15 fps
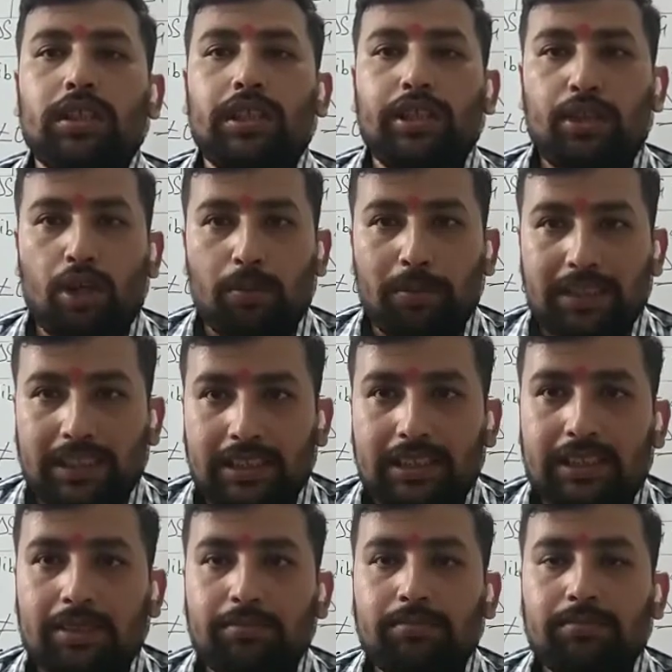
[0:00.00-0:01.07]
entropy
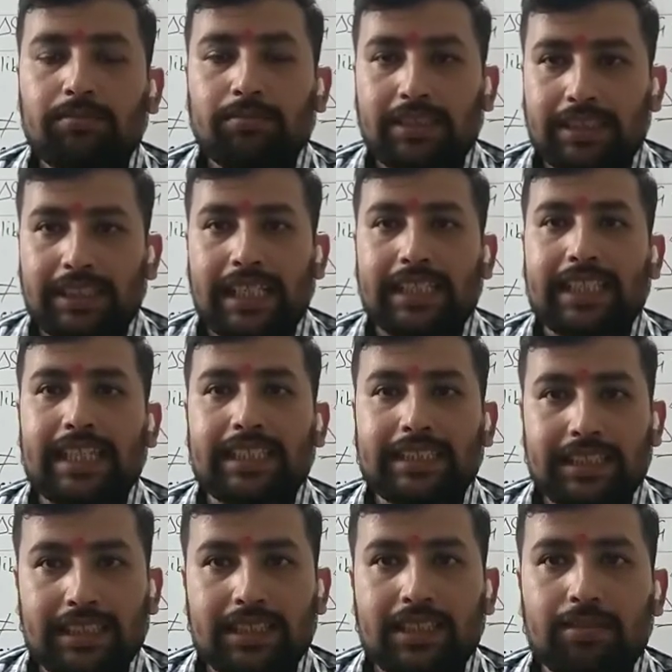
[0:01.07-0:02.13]
system, means delta S
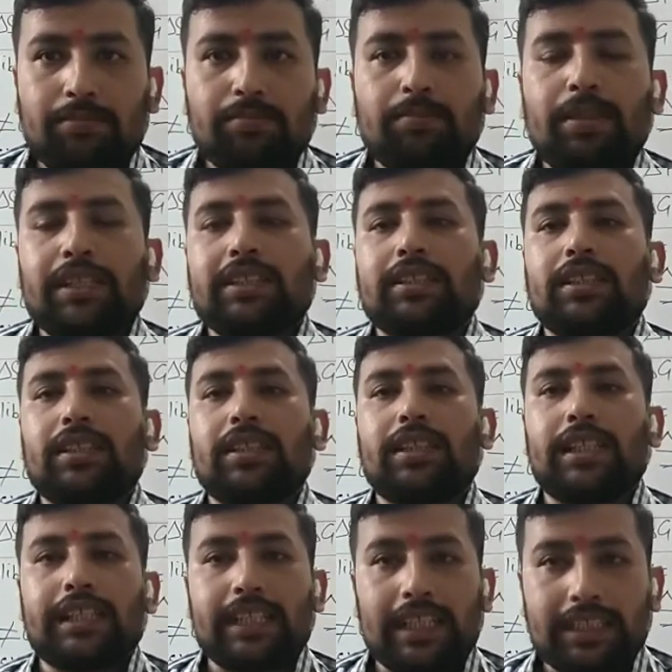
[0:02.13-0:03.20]
system plus
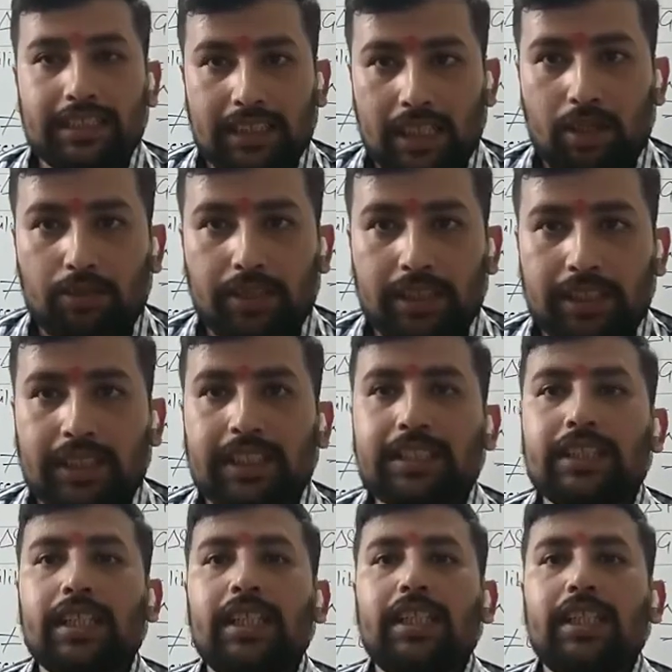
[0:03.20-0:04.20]
delta S surrounding, that is